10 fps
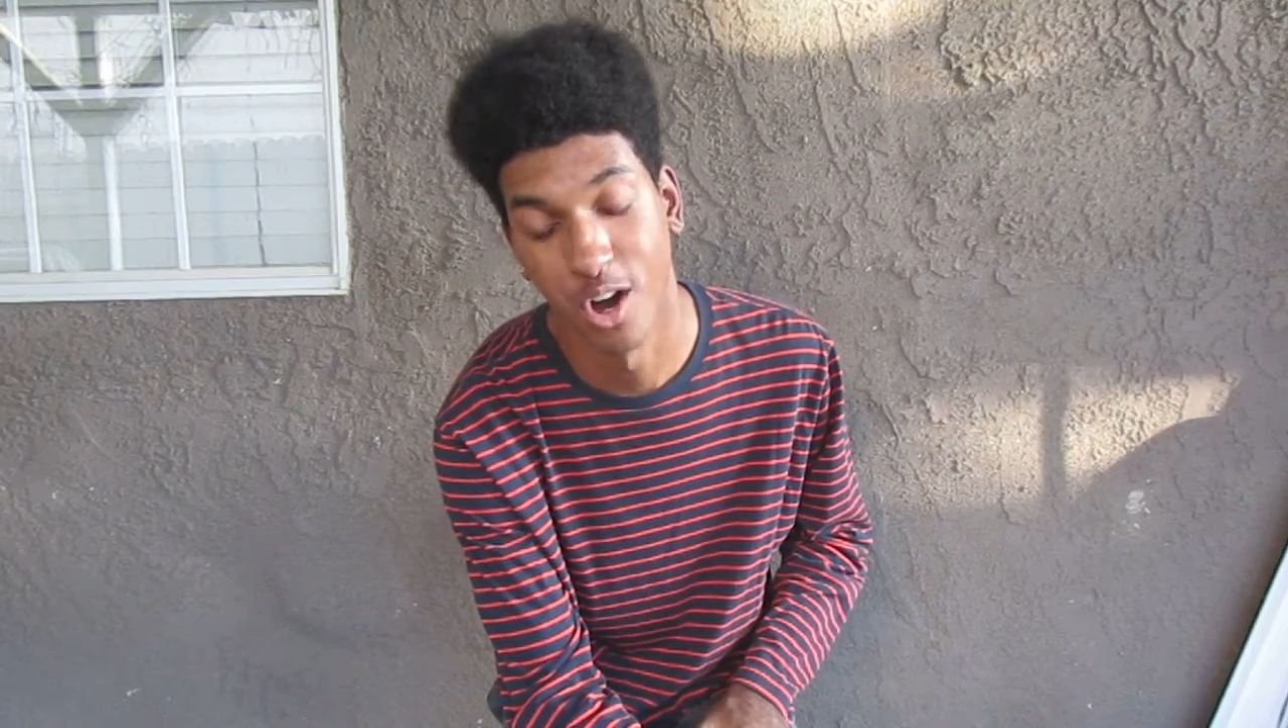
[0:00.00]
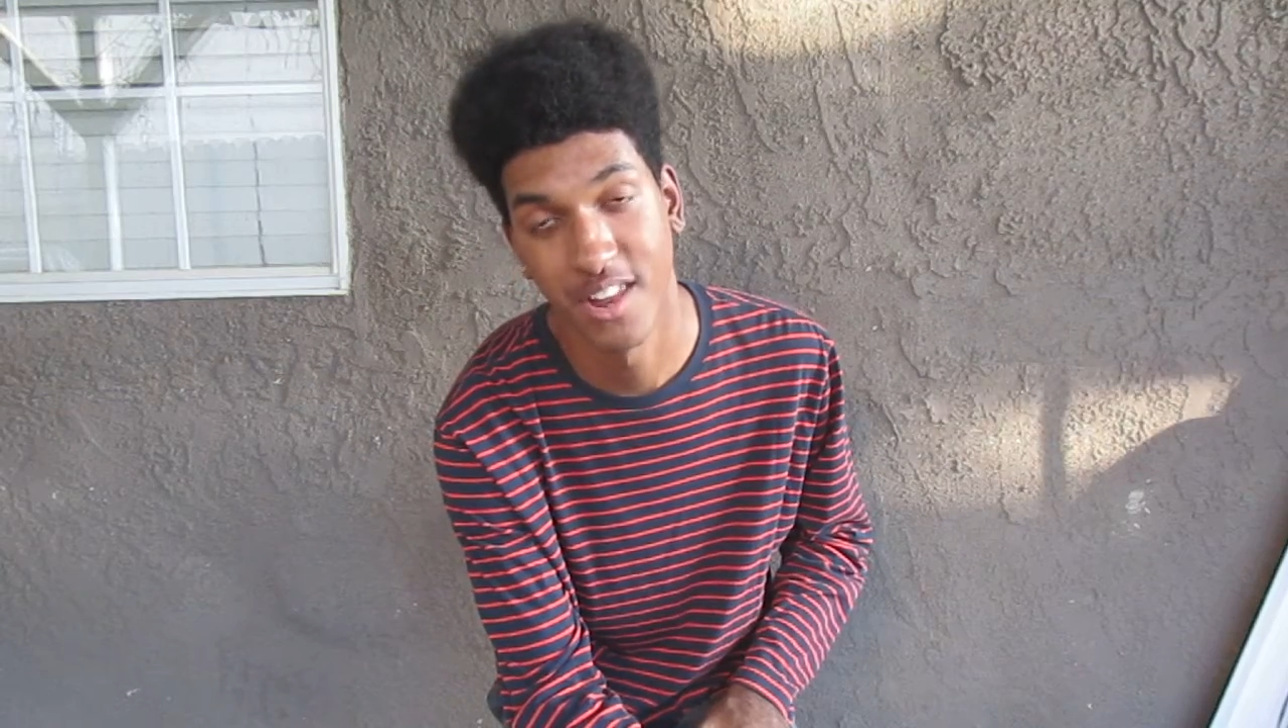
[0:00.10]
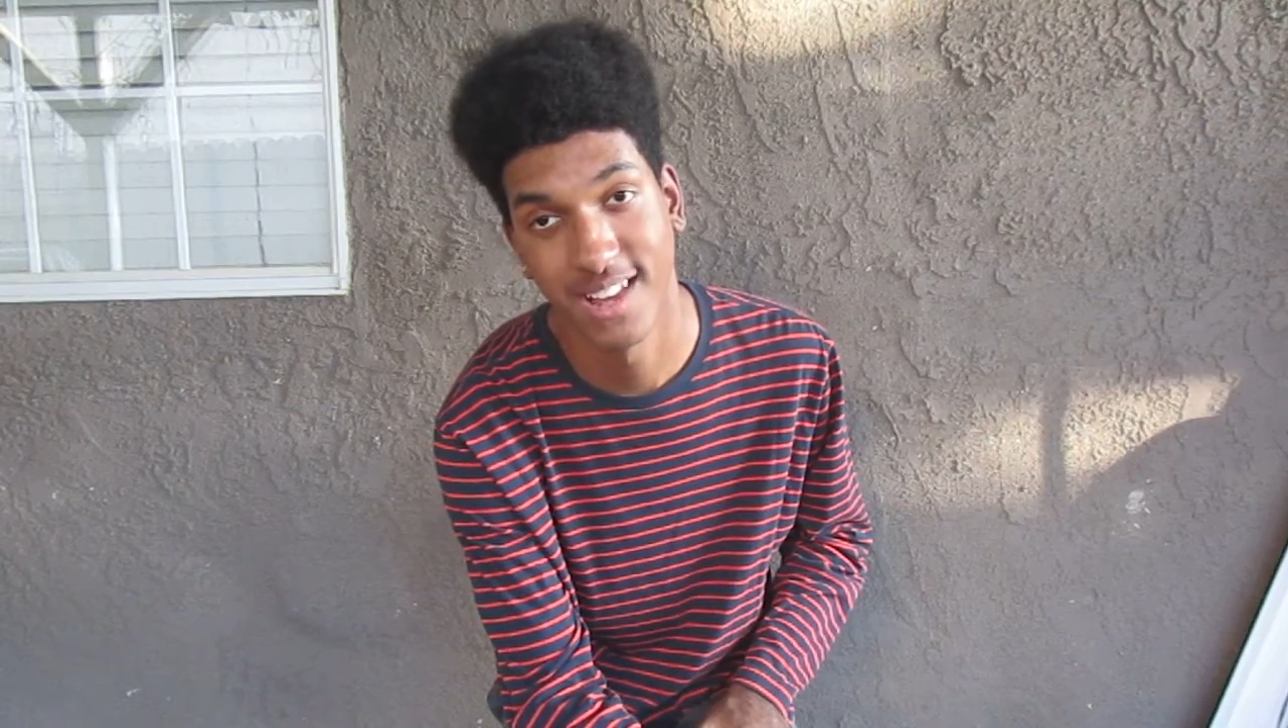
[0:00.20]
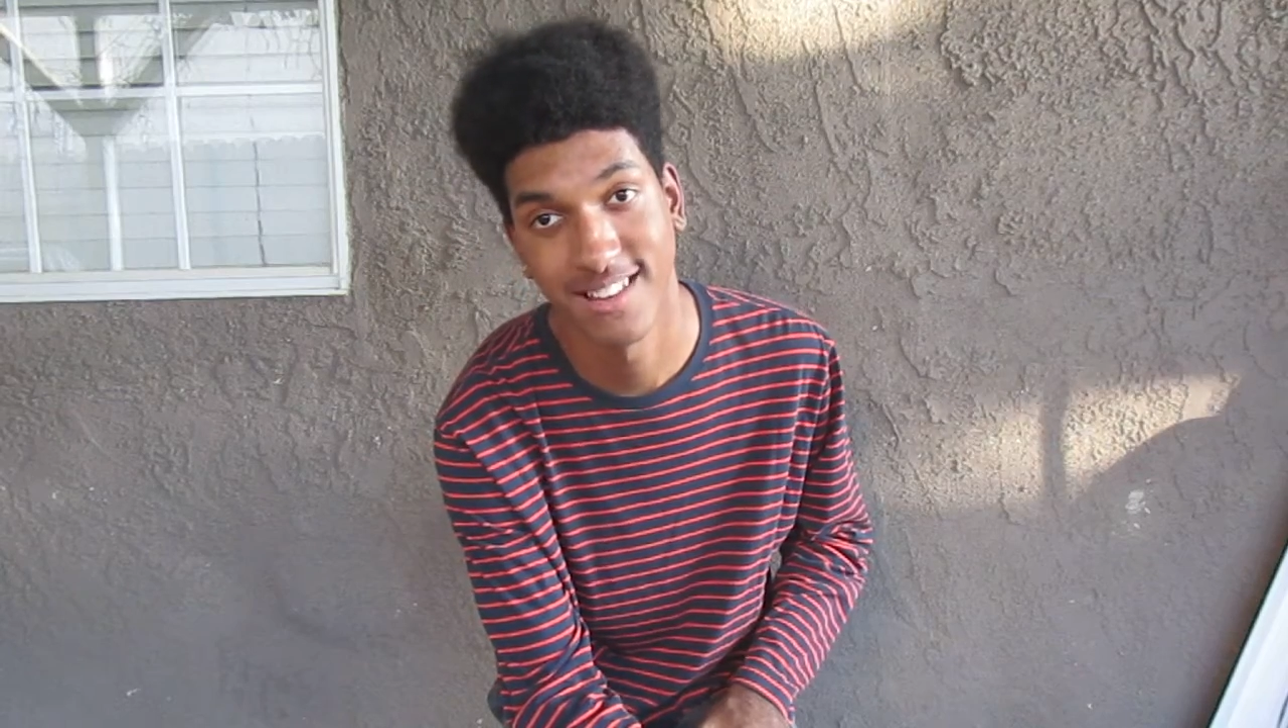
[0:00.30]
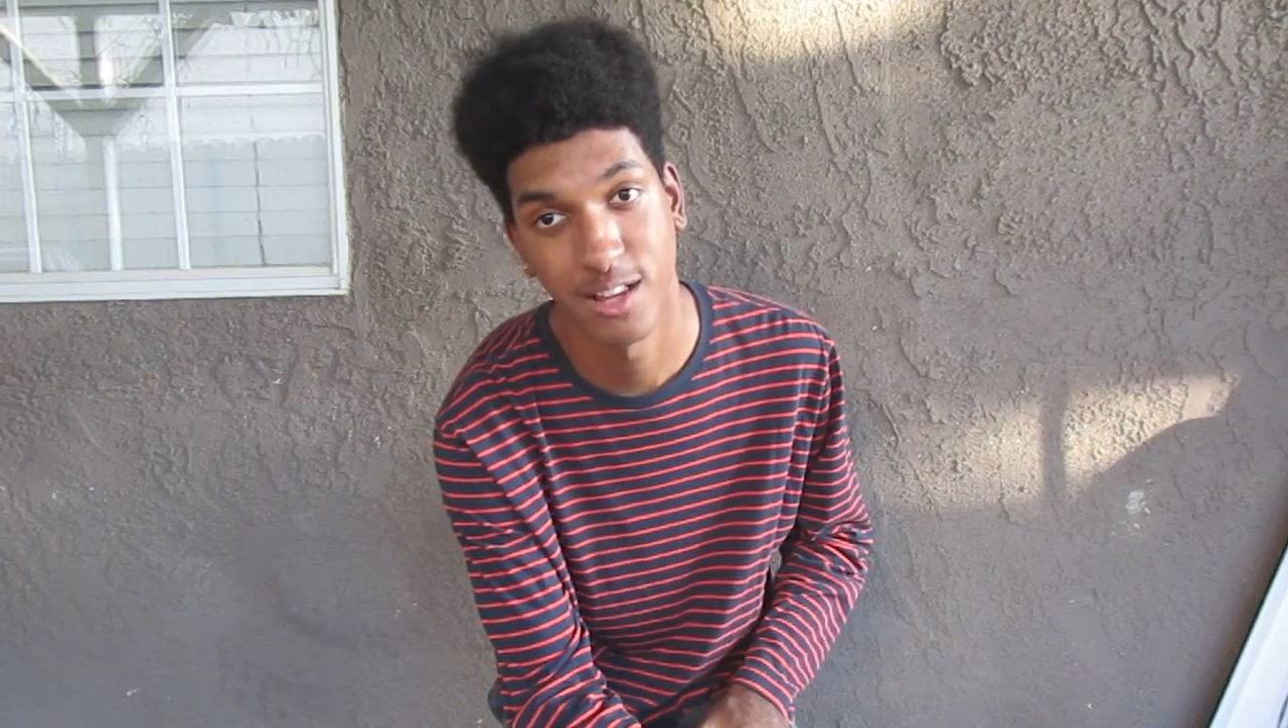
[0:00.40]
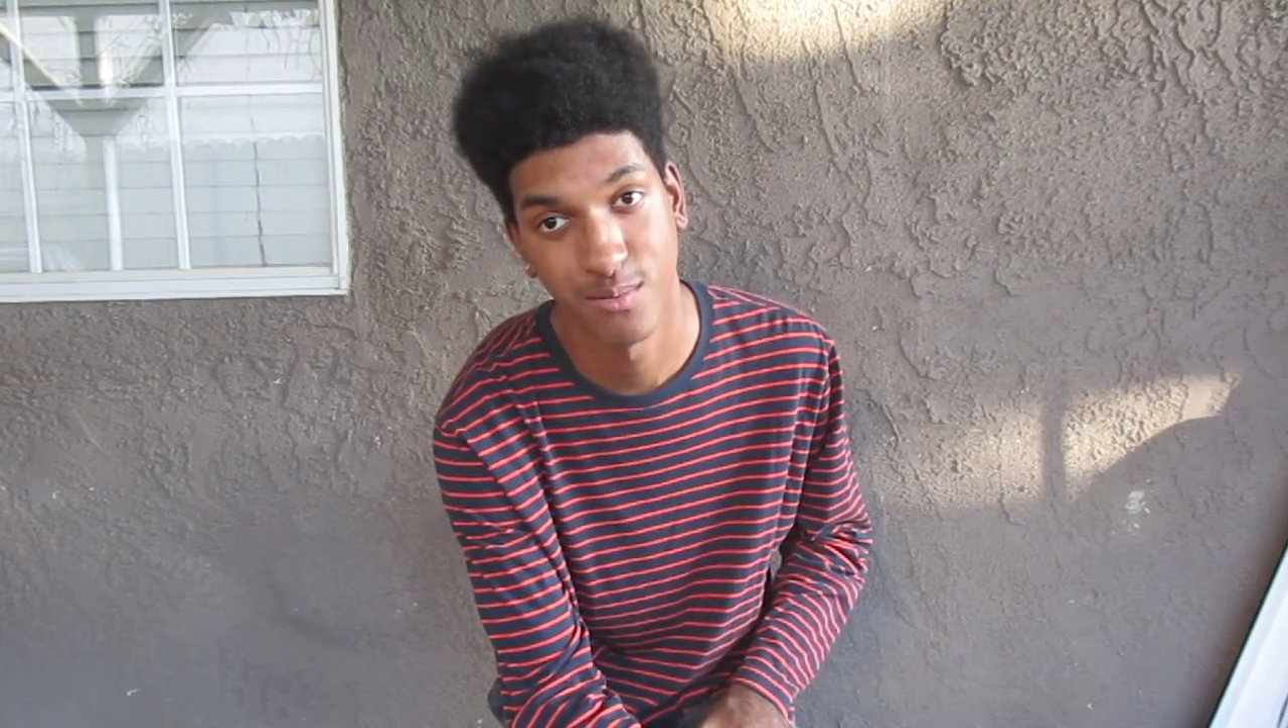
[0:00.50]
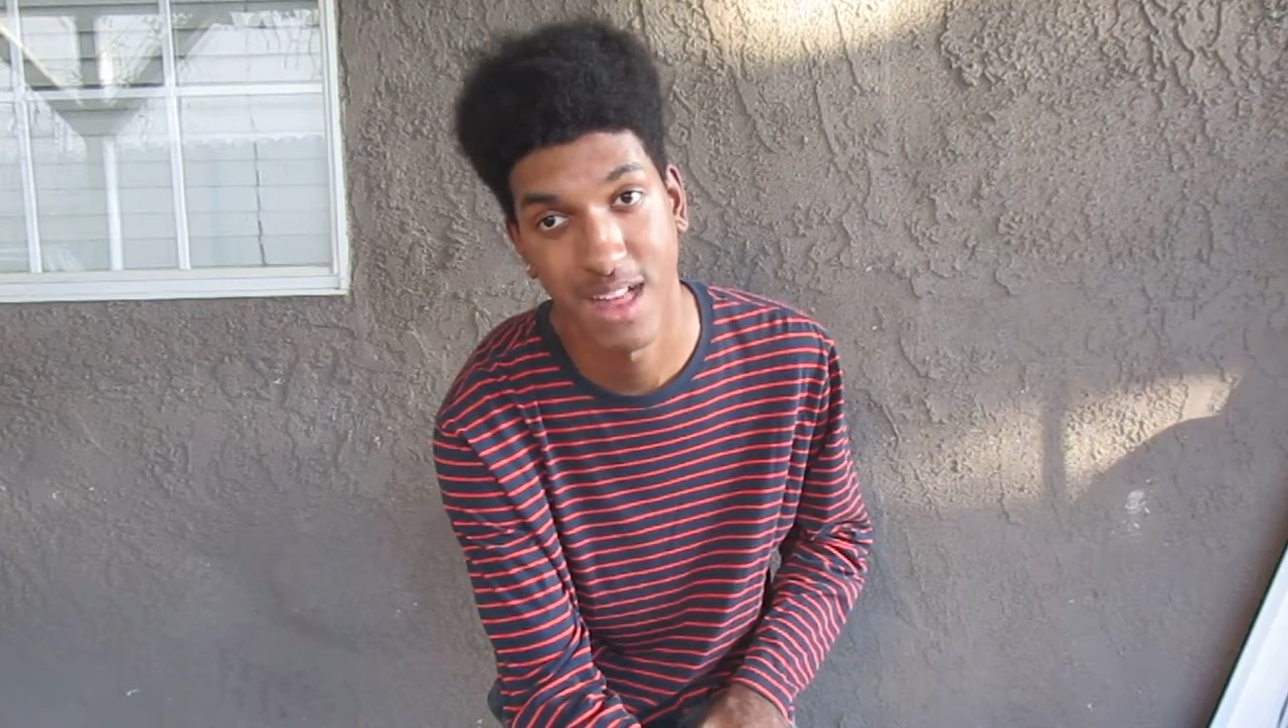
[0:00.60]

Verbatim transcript: y'all niggas that's,